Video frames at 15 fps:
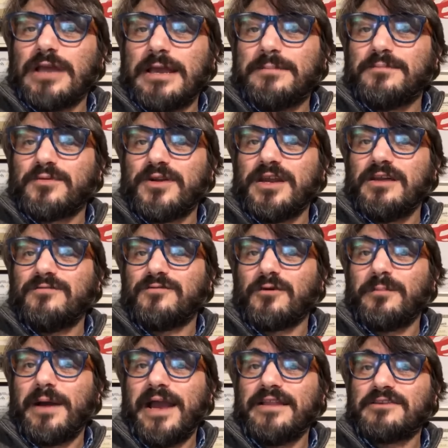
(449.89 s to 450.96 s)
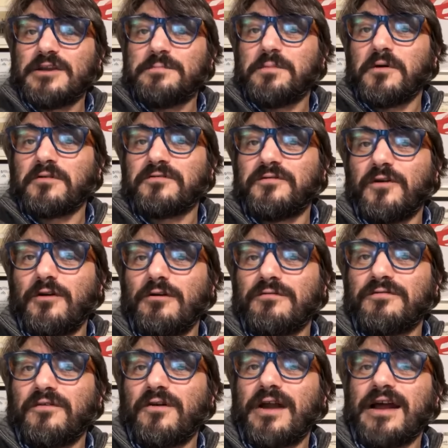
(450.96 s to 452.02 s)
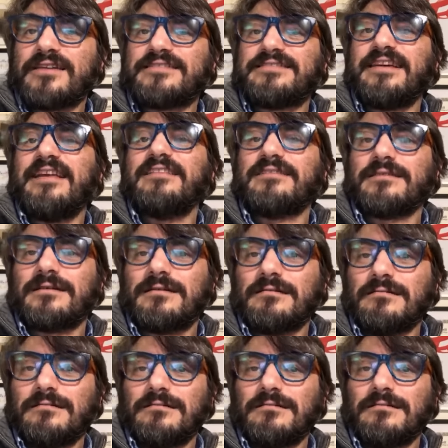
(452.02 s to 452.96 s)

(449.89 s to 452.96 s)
I bring for my entry portfolio for Art Center?